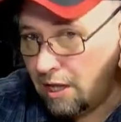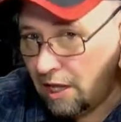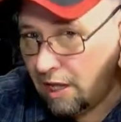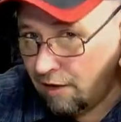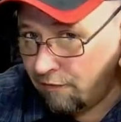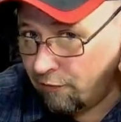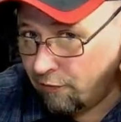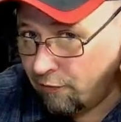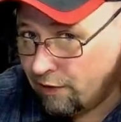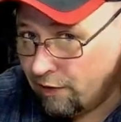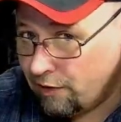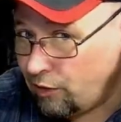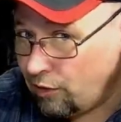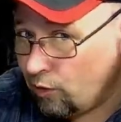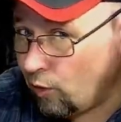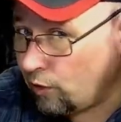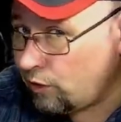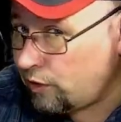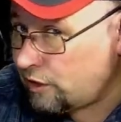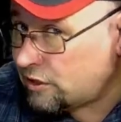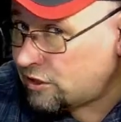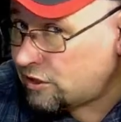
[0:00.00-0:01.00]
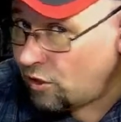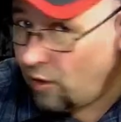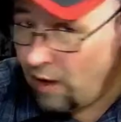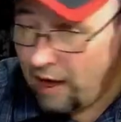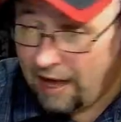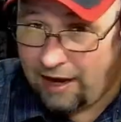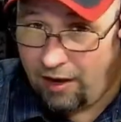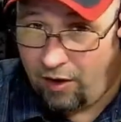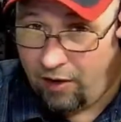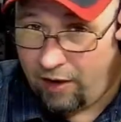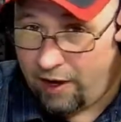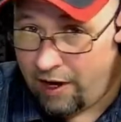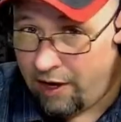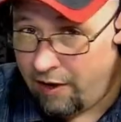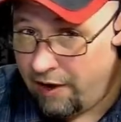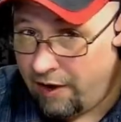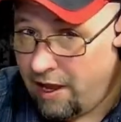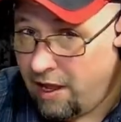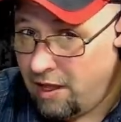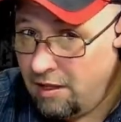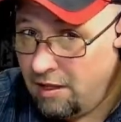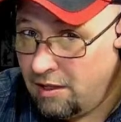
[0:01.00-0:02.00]
If you're in the Northeast Ohio
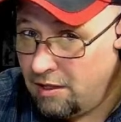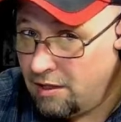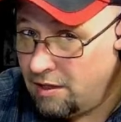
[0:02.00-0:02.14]
area,